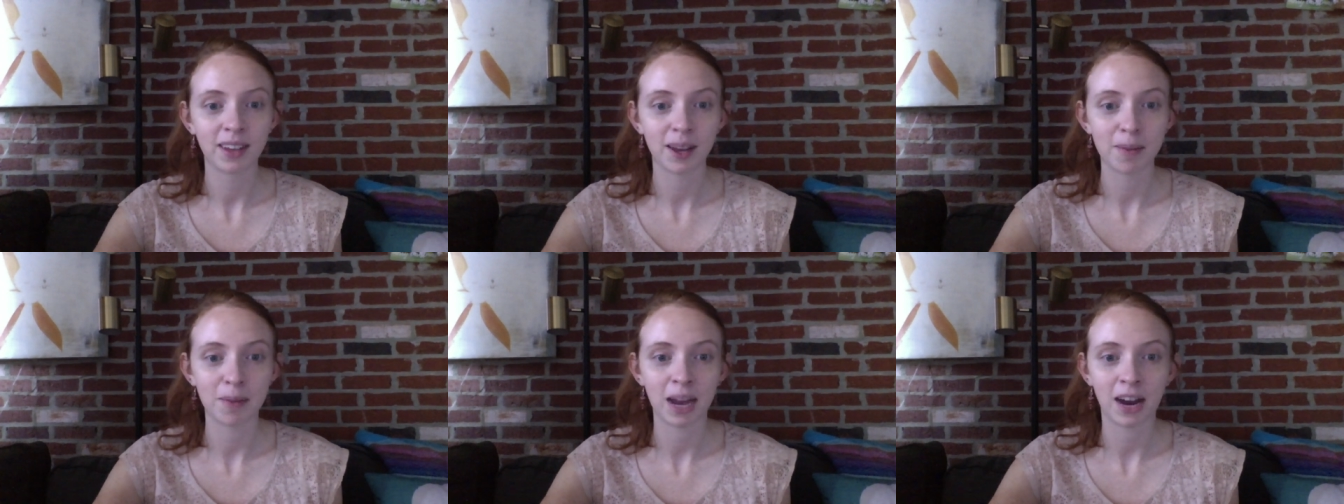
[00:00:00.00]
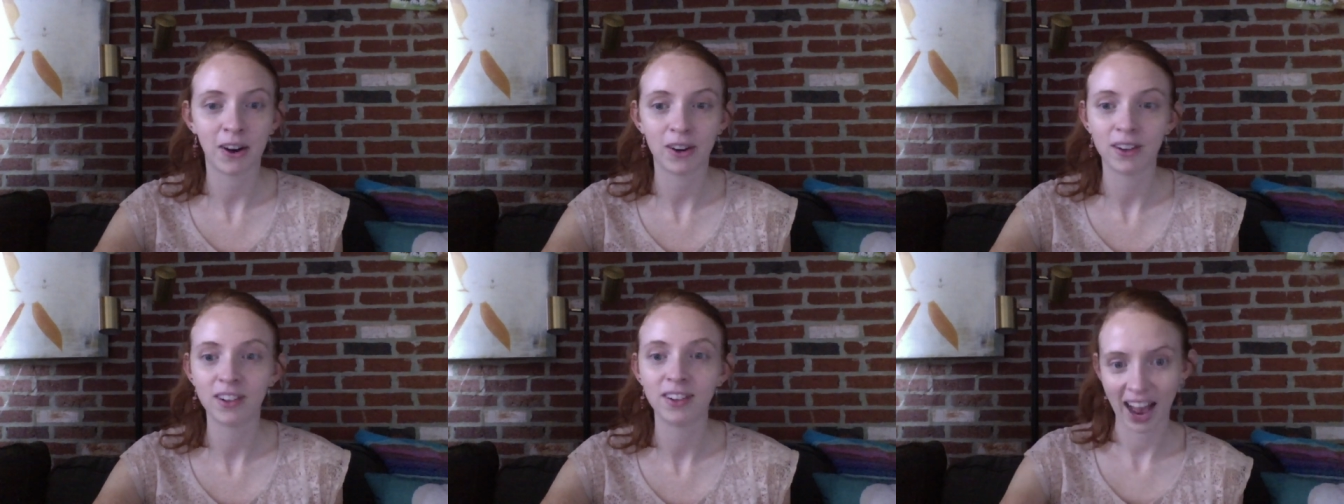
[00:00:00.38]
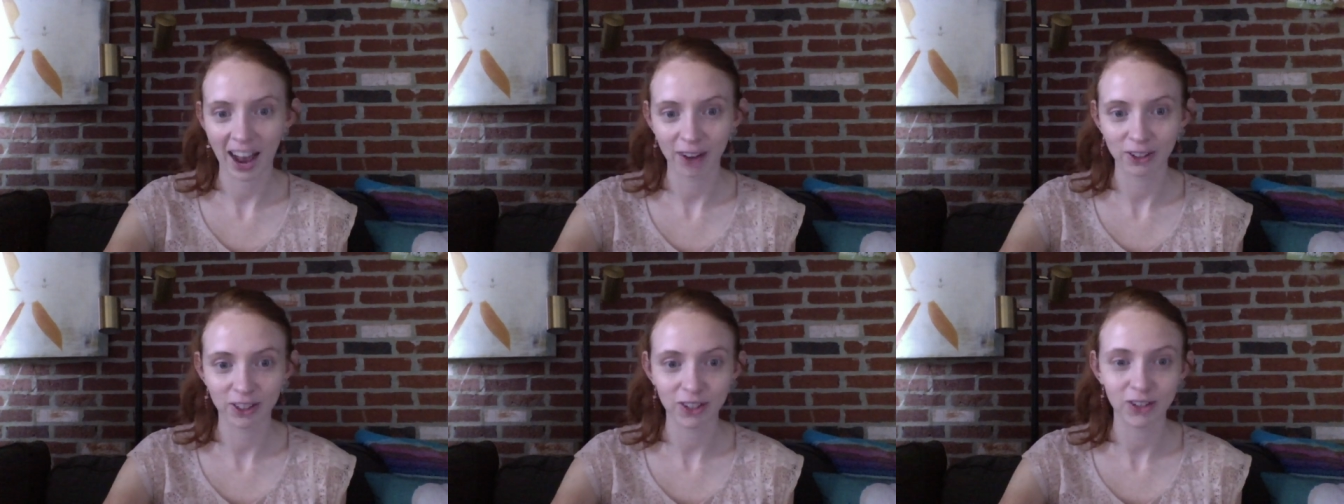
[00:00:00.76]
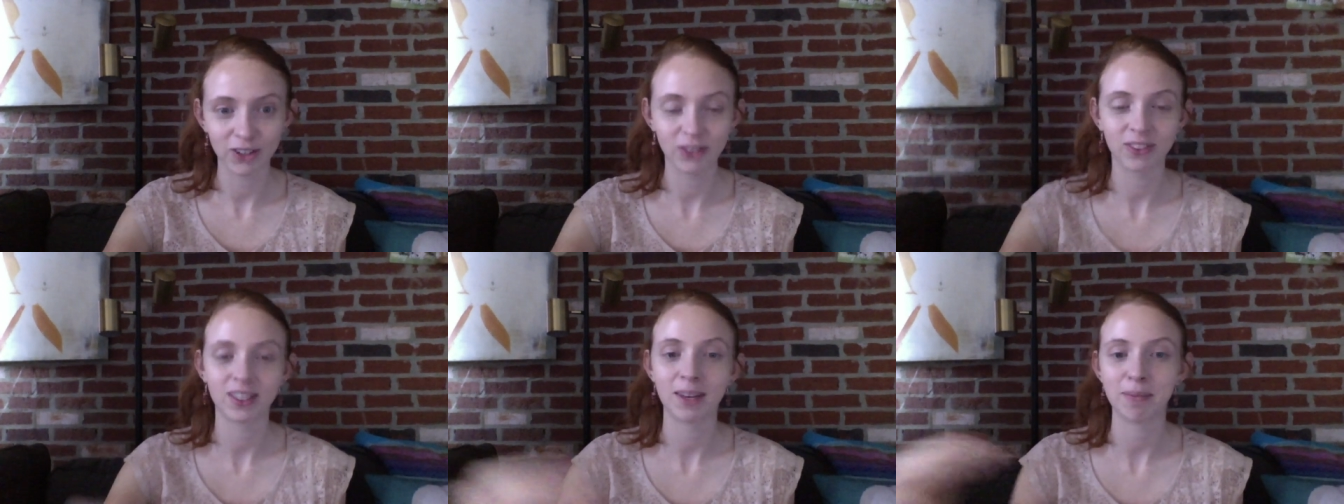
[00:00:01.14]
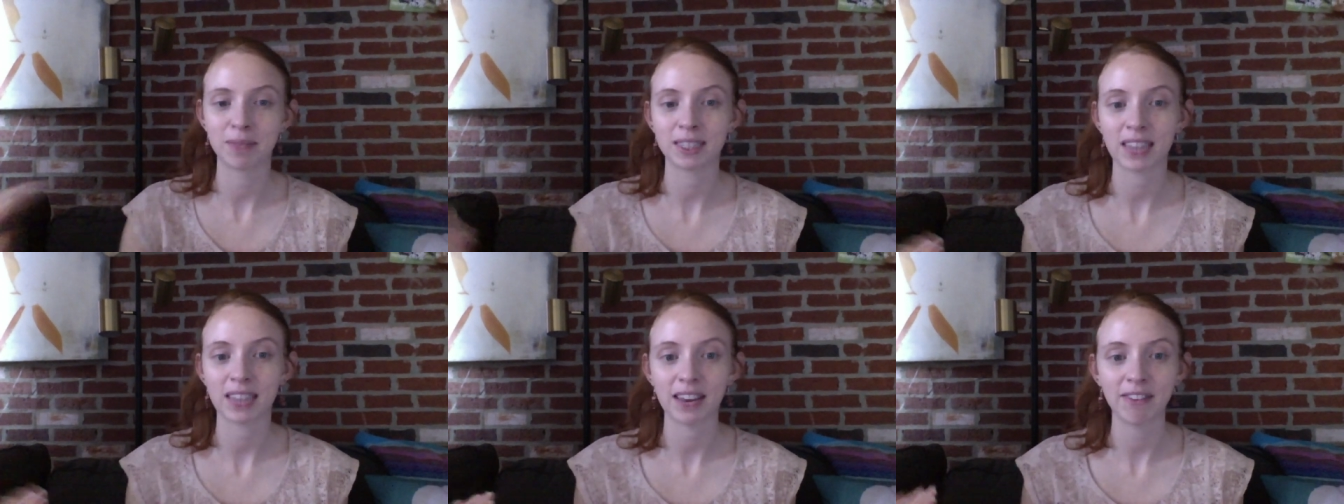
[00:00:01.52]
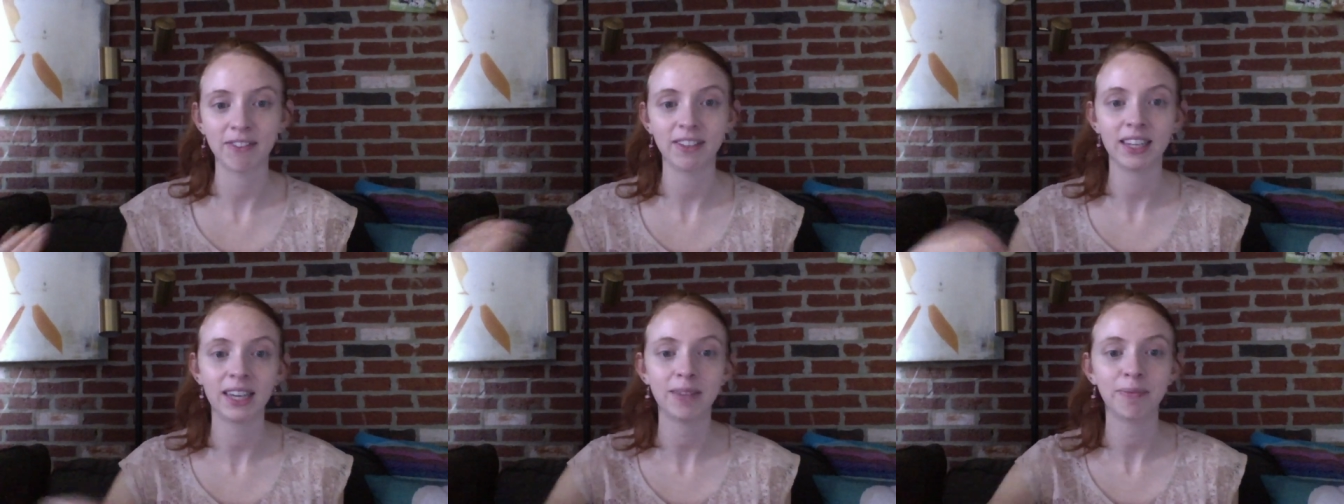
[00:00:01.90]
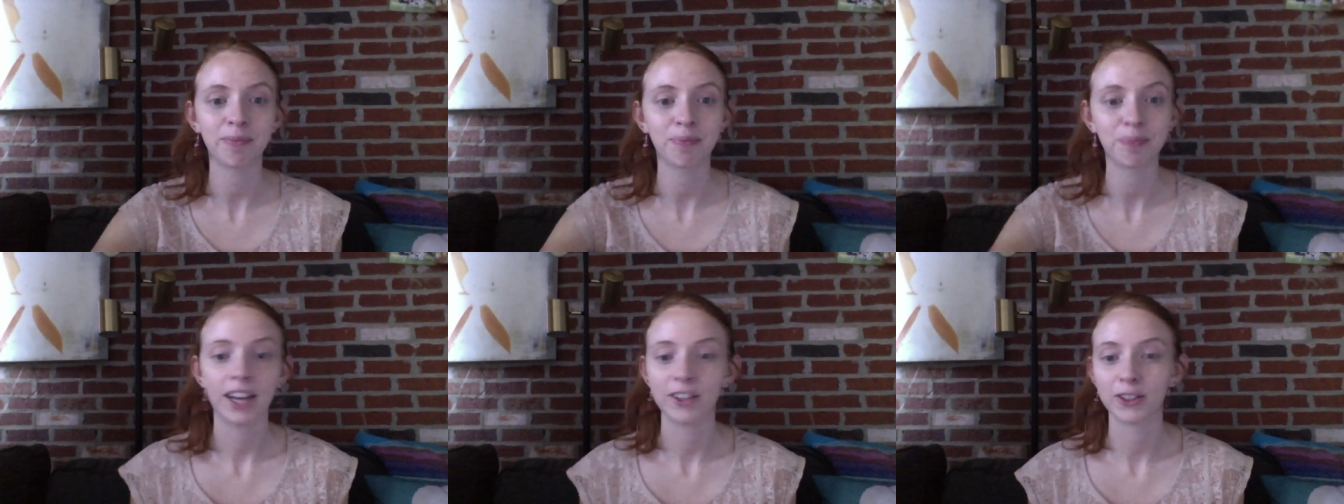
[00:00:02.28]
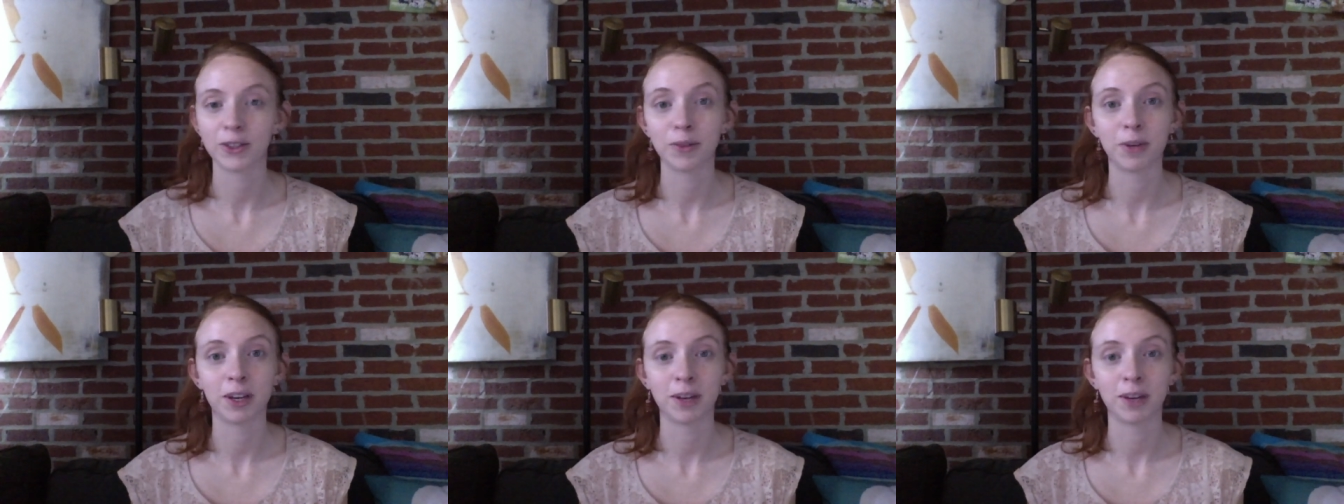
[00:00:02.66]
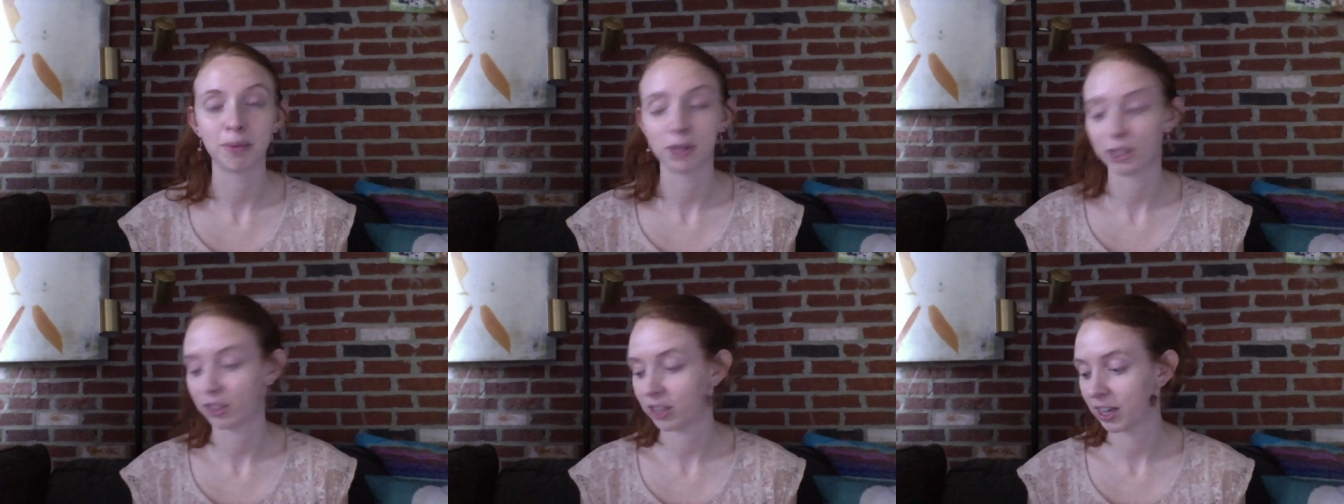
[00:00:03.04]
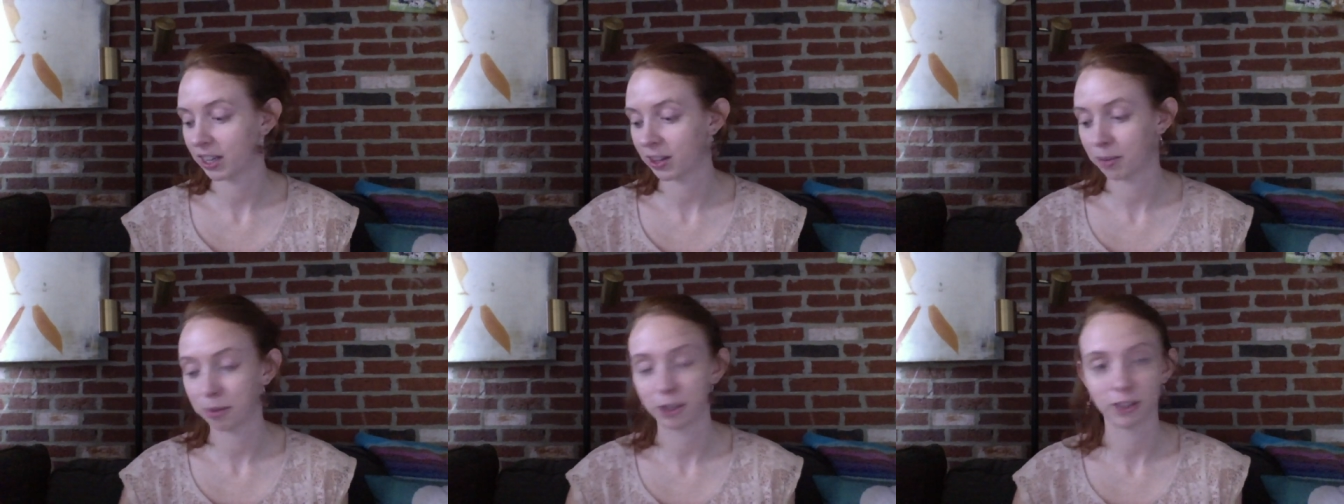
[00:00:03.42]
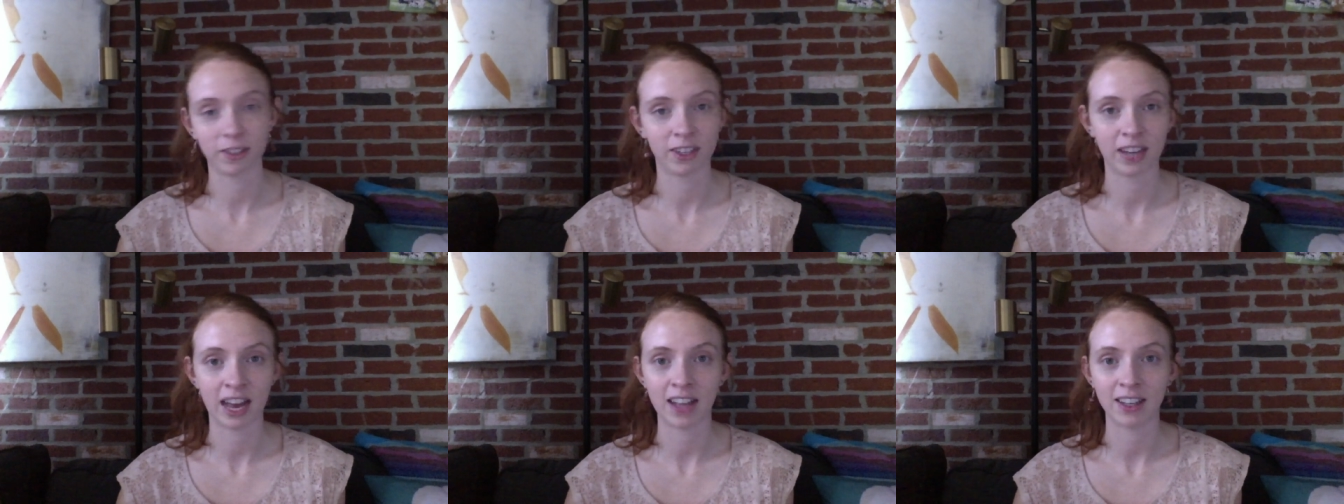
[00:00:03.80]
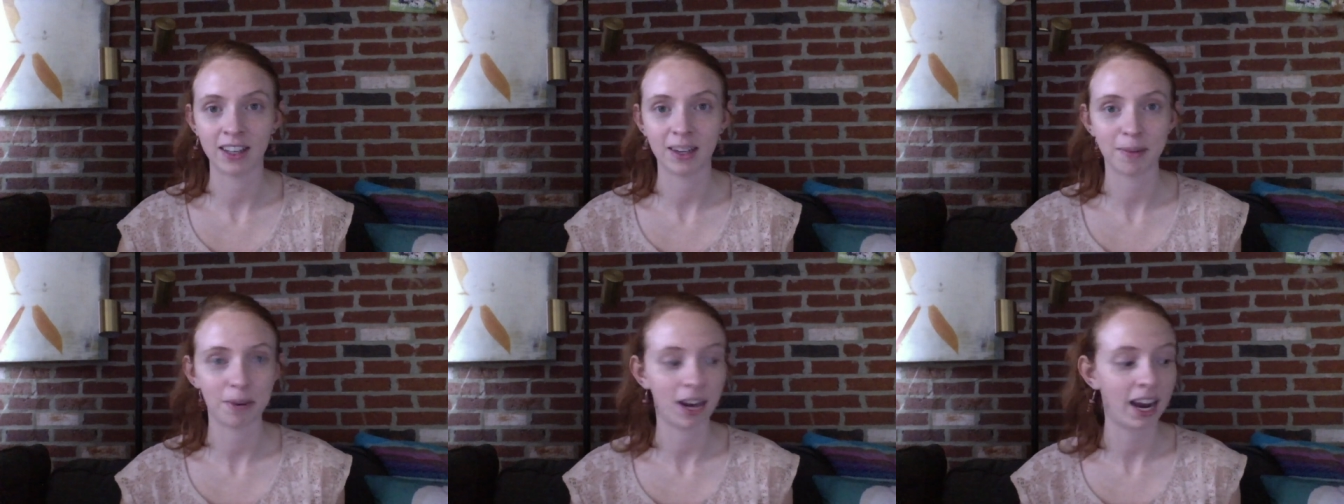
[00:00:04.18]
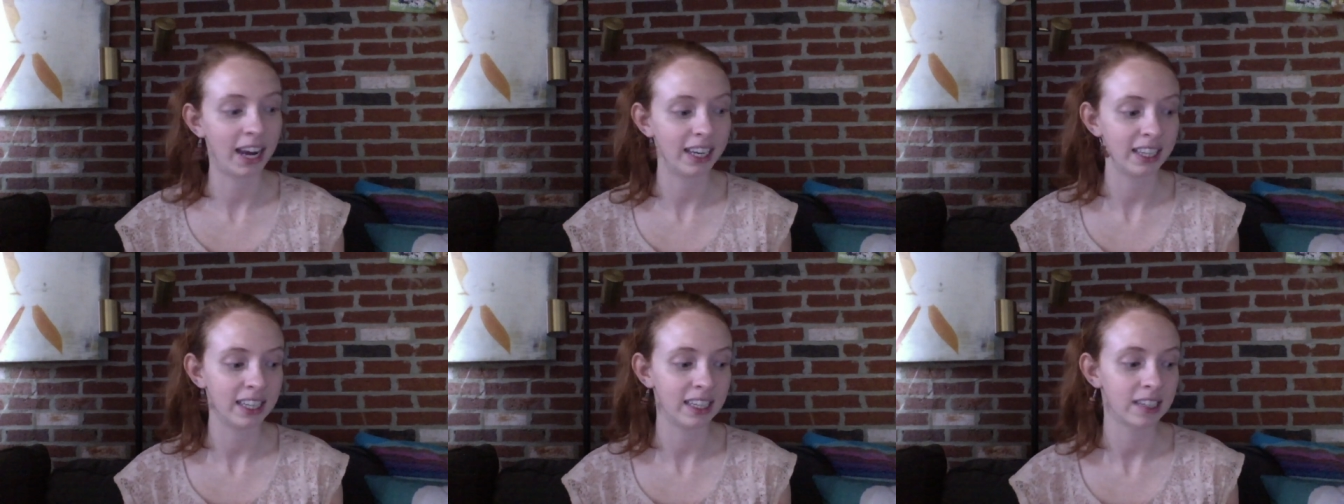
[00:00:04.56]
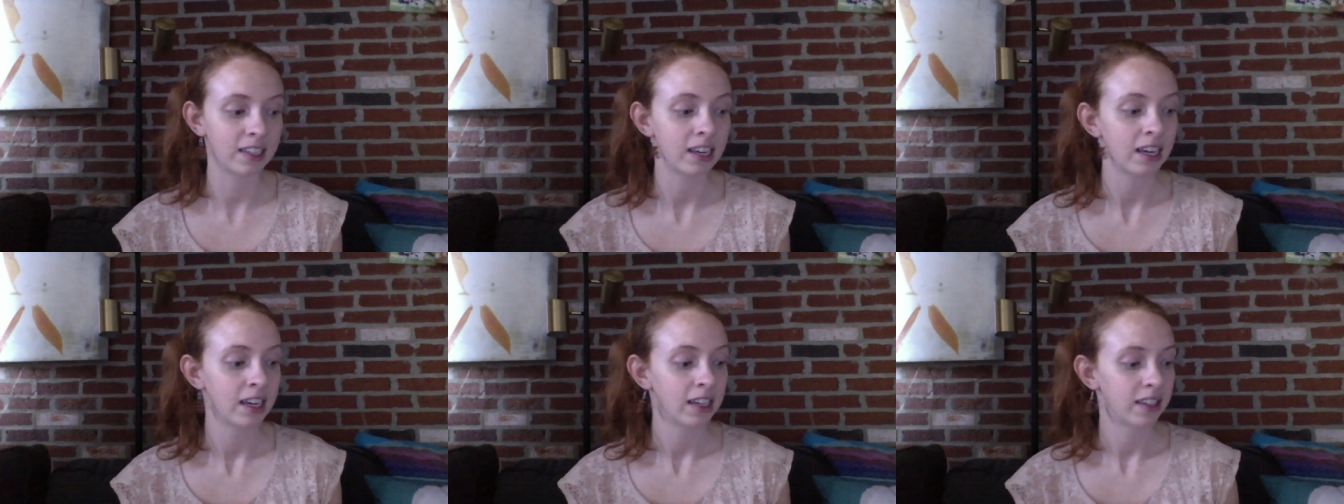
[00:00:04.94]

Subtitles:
about how to use them safely. I also appreciate the personality behind this.